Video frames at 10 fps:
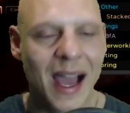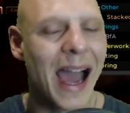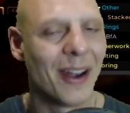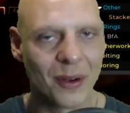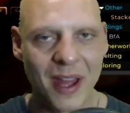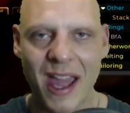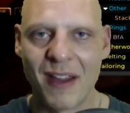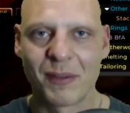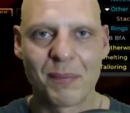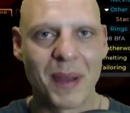I don't have
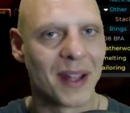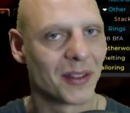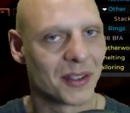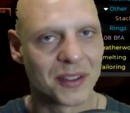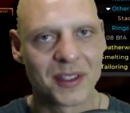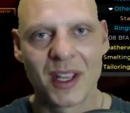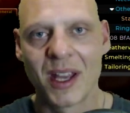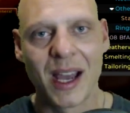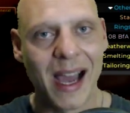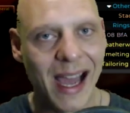the Panthers.
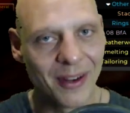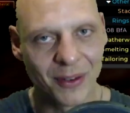I